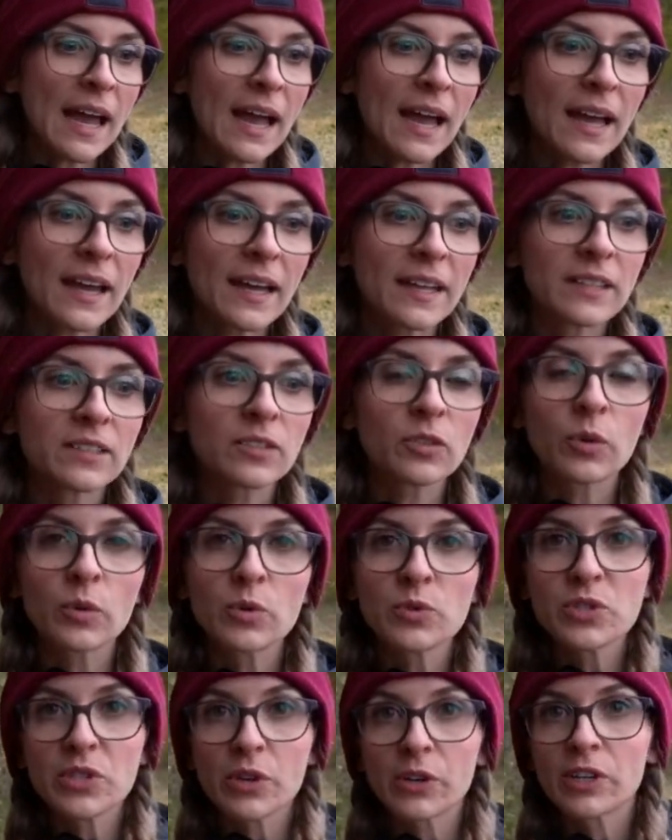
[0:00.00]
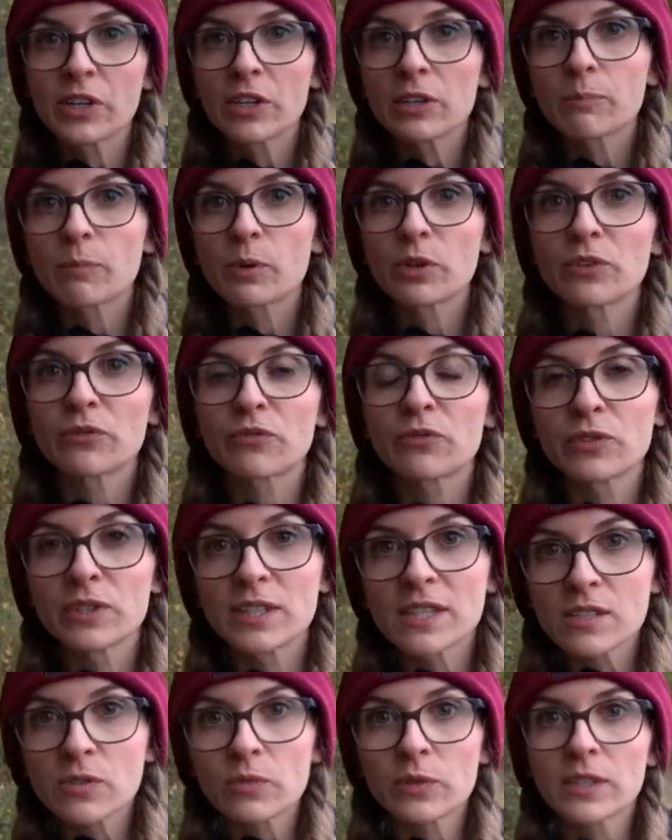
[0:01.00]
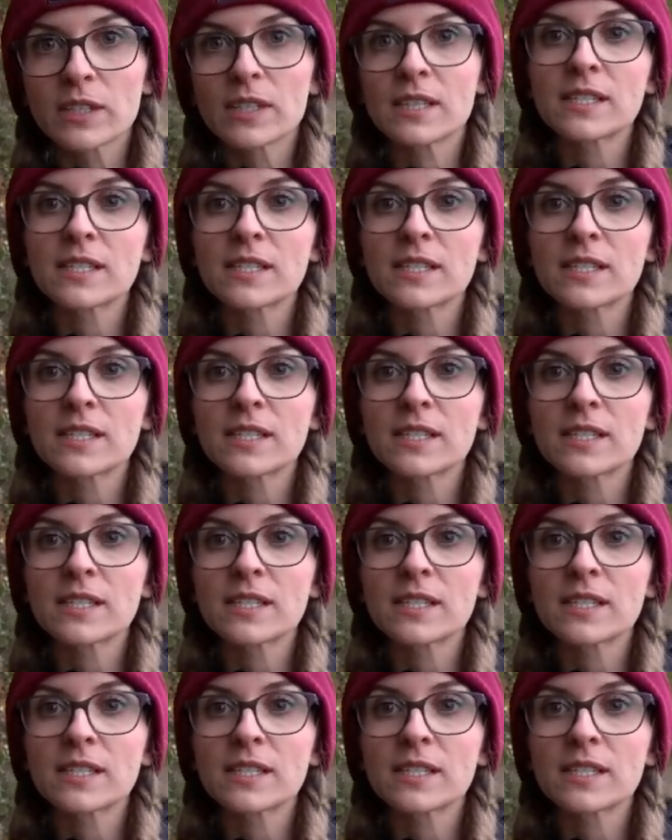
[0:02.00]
And also a good point for this one